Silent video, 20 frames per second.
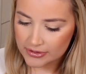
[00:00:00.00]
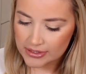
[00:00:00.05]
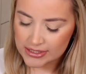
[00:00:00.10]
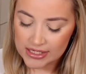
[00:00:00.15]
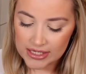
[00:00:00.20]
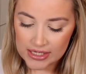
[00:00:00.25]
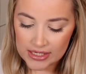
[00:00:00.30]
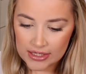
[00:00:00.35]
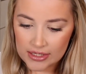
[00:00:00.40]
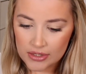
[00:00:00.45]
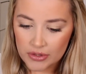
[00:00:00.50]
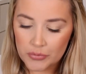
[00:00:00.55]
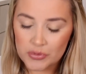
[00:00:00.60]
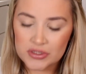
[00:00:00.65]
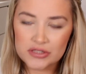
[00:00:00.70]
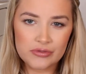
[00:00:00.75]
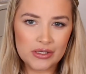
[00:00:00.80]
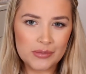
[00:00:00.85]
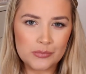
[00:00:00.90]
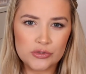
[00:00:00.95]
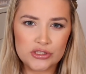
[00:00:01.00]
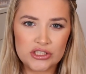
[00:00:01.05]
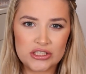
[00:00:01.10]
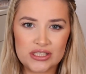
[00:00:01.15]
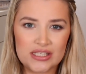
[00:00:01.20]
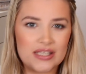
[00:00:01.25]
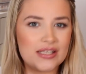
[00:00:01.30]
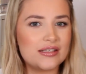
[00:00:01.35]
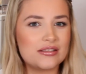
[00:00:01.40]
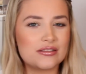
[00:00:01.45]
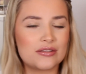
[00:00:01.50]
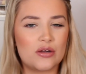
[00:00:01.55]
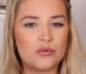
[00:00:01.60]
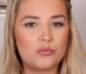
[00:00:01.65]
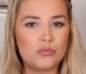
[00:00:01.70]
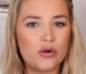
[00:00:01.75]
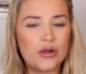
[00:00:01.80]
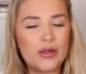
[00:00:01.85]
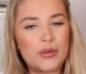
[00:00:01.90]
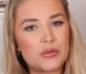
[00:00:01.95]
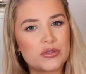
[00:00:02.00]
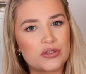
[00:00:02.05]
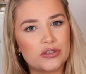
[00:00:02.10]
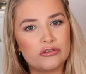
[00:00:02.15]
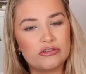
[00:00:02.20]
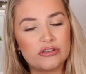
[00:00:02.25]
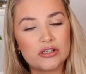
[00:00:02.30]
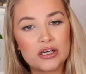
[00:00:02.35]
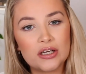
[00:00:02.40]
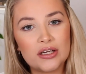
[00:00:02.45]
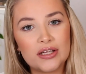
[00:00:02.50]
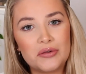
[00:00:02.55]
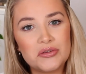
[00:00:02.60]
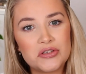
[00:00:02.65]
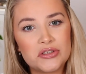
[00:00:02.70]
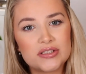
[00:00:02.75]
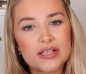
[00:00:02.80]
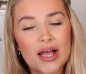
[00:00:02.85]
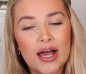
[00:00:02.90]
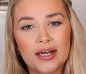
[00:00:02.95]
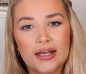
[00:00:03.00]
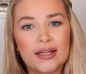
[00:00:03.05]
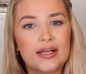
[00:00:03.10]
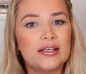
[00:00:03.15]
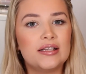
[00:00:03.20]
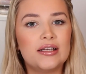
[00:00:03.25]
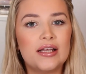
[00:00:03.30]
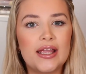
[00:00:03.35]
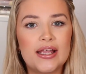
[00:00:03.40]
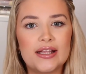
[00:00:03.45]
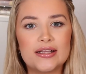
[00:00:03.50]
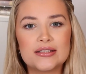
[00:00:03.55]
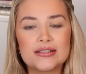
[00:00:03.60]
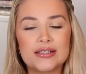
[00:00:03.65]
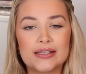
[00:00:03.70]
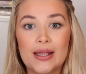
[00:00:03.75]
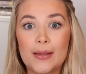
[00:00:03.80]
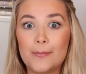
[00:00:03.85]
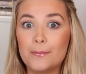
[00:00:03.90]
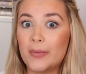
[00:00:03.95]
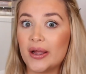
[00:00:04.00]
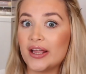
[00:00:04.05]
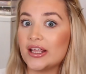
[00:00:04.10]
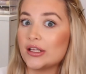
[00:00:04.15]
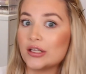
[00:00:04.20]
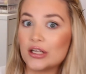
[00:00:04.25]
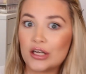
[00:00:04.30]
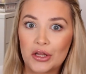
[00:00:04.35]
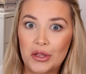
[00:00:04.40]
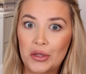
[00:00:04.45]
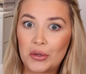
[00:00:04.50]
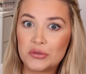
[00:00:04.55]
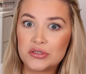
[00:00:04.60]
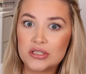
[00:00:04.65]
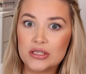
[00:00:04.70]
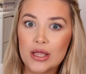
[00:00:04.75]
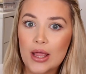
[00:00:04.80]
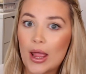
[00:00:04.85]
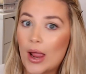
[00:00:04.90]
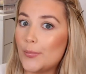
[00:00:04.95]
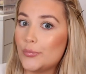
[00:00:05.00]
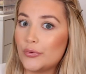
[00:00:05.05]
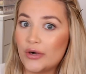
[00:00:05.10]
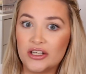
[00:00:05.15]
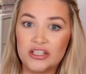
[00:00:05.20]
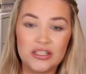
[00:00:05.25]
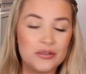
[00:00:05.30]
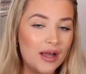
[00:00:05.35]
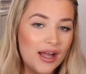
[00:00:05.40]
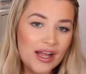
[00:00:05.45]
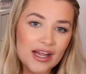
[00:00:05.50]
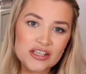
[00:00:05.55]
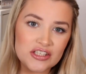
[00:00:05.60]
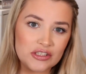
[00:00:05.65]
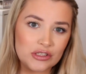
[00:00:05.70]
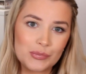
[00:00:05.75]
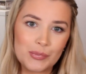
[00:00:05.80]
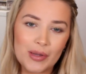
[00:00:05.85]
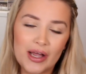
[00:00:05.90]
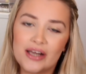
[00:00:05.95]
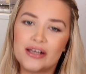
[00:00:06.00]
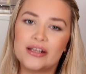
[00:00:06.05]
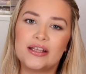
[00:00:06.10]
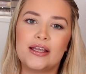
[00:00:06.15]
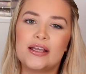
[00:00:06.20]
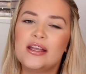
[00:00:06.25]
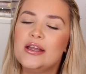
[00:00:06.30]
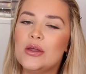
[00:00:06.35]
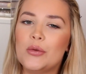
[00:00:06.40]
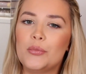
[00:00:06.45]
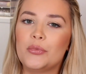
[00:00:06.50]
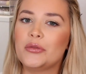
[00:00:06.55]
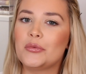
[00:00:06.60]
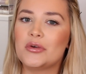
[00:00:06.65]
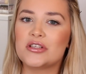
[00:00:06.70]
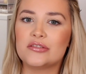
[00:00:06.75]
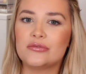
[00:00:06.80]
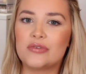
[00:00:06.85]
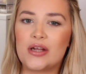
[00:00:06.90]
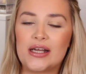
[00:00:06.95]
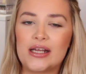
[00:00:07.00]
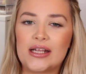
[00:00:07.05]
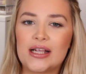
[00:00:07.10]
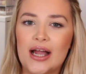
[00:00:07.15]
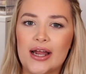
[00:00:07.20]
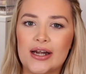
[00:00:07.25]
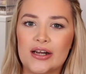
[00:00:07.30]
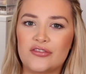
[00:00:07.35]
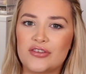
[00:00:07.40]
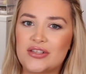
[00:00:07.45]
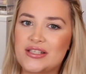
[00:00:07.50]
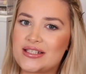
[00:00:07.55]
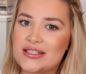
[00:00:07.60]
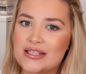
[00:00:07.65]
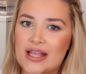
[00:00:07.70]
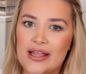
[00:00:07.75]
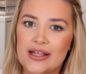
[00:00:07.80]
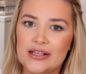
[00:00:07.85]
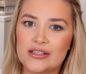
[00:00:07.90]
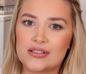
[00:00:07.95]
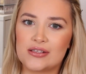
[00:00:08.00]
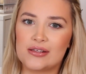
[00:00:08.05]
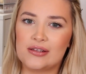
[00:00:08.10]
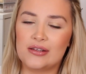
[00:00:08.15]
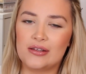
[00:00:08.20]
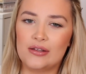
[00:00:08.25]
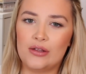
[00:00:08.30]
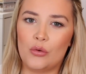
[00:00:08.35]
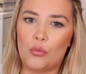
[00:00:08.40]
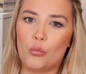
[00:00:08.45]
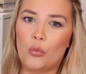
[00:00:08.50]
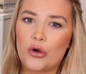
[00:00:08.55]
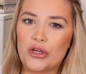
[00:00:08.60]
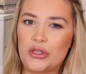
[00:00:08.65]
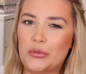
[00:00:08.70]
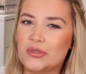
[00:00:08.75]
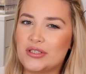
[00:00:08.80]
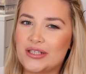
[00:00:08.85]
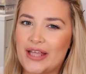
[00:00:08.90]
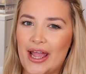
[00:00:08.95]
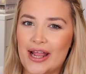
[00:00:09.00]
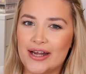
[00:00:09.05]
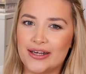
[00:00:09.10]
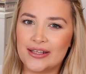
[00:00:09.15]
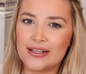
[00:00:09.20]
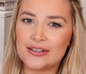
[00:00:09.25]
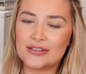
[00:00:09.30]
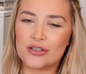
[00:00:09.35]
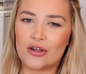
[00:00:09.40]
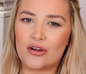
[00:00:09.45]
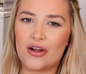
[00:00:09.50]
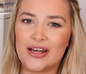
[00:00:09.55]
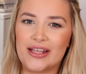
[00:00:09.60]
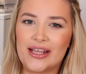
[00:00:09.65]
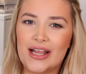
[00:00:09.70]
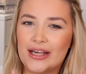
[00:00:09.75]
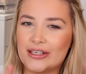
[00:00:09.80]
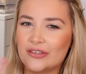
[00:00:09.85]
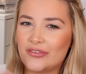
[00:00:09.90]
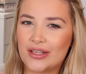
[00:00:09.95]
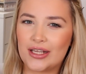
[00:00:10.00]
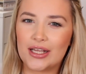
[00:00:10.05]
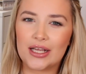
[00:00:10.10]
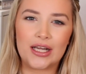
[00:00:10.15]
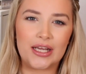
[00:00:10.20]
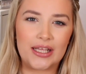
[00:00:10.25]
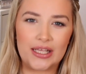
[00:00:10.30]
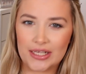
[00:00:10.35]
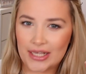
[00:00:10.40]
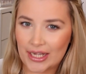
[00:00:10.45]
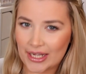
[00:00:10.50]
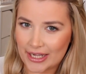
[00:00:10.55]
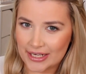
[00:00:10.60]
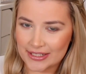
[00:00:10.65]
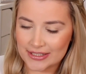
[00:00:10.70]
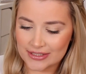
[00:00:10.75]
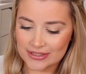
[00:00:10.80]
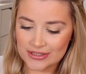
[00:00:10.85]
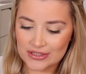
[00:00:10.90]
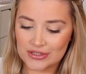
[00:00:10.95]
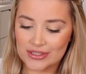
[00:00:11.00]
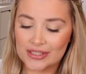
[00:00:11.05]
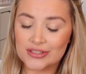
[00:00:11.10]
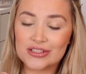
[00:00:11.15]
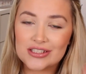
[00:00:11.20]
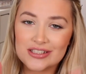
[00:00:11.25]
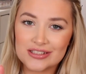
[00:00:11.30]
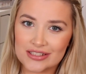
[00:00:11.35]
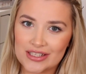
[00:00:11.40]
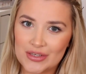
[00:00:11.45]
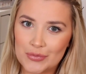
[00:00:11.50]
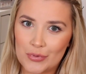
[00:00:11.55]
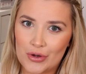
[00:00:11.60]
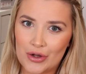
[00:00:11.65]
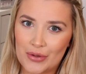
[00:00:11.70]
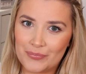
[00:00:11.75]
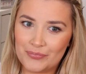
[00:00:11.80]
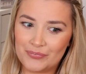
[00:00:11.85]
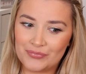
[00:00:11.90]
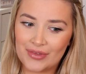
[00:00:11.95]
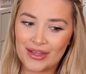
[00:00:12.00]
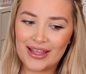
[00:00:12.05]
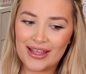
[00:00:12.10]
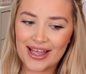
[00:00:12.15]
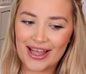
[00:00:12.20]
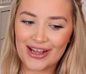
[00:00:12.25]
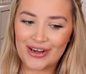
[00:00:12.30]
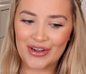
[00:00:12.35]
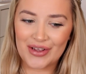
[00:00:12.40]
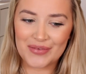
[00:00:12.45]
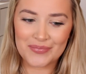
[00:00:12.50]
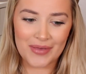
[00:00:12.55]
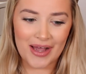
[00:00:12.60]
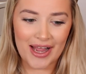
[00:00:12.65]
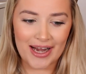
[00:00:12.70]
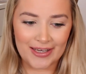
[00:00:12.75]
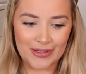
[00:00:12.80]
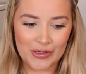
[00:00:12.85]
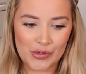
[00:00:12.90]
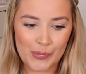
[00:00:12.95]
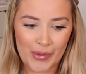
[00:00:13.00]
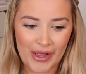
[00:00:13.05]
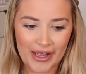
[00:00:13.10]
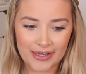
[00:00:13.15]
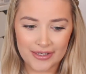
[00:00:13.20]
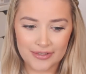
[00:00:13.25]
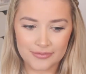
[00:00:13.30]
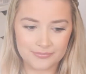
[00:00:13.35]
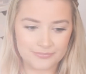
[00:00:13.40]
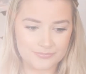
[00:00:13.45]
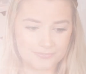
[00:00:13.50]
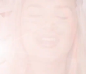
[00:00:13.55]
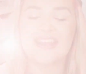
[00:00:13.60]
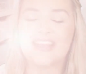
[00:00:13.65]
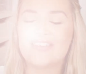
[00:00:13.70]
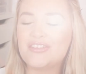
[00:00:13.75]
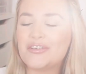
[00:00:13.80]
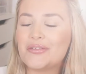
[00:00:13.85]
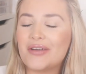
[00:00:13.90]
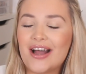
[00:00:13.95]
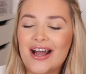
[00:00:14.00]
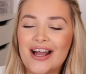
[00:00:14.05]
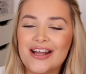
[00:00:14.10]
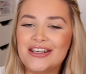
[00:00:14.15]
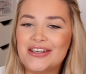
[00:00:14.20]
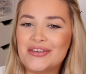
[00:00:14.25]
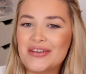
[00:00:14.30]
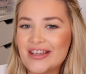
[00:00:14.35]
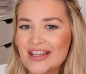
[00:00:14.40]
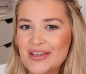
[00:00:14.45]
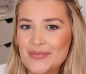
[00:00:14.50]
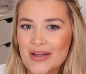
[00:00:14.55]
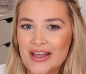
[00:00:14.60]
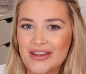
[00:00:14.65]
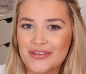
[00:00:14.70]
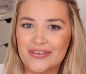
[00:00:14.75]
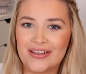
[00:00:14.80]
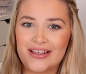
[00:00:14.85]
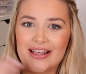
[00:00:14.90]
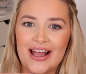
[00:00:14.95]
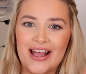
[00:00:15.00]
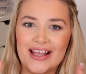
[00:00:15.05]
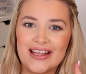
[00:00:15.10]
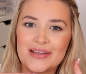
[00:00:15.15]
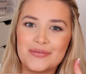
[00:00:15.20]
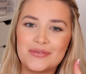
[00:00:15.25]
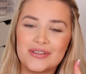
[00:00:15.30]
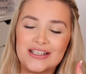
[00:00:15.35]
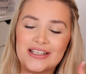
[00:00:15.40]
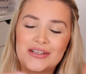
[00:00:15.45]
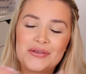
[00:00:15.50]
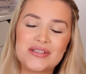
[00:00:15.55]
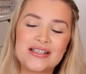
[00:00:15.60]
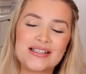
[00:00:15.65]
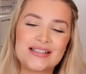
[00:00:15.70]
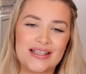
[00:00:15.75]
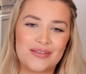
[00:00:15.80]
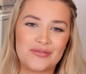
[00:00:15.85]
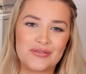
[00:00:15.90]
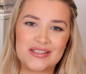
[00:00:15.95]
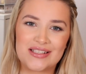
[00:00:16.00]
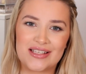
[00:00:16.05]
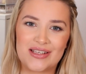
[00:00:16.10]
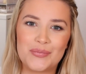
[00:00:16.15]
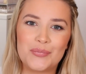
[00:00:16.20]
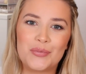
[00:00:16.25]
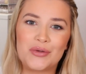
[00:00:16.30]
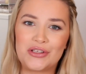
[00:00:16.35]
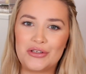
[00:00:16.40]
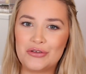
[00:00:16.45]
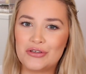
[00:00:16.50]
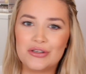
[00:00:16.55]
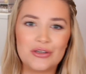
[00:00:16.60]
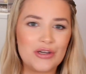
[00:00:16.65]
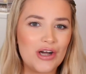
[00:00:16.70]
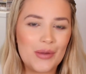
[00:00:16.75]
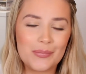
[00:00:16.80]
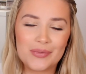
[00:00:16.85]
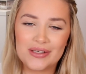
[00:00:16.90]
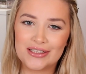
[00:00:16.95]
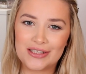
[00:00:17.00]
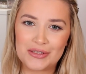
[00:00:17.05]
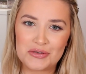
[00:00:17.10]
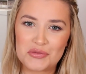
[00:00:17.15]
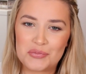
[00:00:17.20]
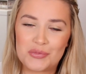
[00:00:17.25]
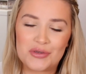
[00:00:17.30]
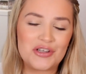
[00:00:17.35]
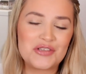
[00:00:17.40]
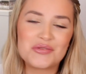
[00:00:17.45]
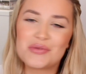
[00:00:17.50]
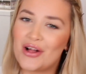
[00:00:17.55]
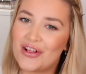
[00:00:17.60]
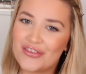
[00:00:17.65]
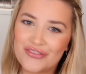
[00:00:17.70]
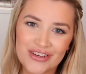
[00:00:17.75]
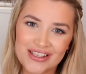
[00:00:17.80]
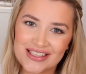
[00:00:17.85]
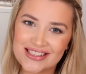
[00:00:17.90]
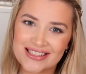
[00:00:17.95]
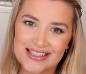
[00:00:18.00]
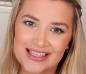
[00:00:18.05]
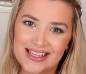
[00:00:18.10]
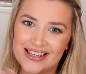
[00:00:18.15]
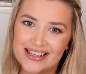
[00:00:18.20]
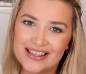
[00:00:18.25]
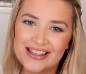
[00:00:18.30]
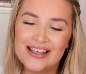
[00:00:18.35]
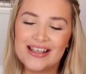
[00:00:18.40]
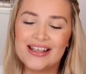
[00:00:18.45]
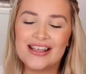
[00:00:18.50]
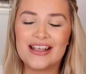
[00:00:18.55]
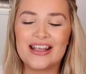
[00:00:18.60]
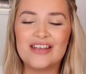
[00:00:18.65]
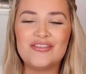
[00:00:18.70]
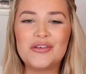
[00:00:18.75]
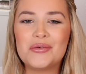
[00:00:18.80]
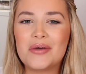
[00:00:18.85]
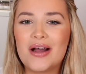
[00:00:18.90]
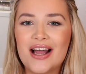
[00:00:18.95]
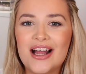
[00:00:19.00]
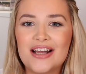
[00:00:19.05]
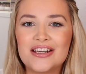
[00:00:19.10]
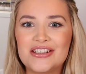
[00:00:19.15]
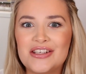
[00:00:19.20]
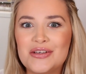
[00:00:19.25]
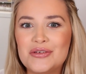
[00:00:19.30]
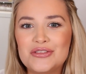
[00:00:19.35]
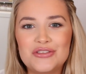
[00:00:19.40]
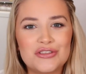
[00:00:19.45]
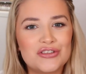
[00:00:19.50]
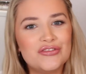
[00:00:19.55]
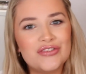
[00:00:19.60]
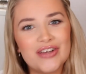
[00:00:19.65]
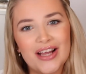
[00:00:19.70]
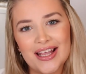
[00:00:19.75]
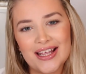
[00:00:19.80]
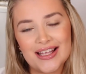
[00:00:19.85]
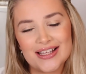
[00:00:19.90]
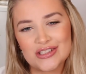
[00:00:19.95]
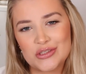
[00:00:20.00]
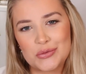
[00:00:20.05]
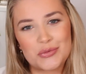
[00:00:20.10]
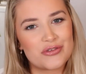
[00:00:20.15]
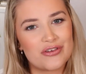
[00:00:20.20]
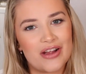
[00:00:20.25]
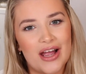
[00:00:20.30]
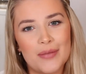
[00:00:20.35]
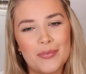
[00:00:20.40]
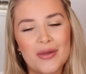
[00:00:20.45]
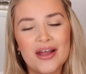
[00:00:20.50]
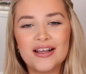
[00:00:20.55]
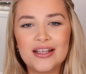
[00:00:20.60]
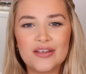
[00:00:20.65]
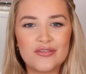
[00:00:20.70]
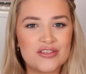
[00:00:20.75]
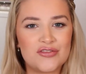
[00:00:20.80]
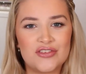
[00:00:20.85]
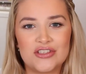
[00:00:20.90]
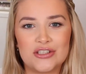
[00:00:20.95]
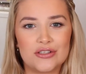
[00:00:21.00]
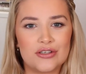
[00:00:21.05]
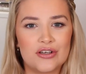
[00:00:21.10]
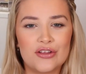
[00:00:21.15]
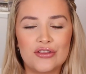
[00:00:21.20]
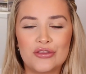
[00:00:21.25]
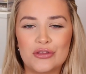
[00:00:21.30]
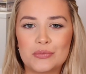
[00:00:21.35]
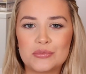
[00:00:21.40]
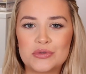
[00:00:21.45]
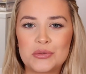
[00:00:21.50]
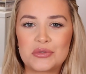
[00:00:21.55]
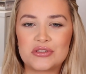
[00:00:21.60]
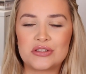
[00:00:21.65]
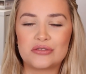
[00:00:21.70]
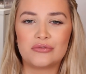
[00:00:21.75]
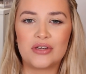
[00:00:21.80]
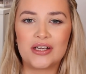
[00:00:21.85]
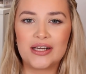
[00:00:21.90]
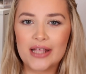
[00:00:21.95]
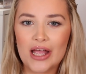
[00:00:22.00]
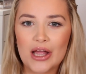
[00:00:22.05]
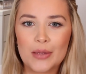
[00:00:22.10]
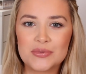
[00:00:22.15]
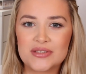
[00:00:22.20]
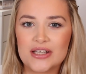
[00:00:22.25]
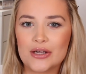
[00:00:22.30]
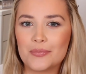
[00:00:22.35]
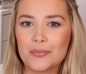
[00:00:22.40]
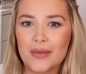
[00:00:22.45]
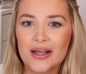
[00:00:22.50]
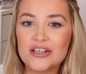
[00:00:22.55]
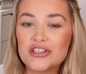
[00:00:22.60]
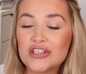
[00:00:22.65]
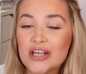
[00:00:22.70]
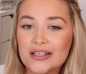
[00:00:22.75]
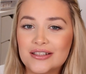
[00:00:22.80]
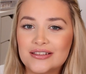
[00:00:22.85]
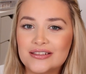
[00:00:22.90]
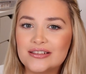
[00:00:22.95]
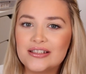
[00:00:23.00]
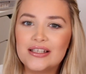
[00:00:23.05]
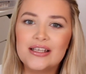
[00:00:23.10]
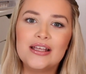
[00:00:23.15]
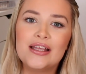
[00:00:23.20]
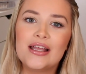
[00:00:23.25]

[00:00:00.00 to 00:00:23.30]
There wasn't really much details on what it was going to include. It just had like little hints like it might include a brand new eyeshadow palette. But there wasn't really kind of set what you would get in it or any kind of like clear guidance. So let's just see what I got in my little bag. If you are new here, by the way, I am Luce Stephenson, but you can call me Luce because we're all friends here. If you are new, don't forget to hit subscribe and give this video a thumbs up because it really helps out my channel.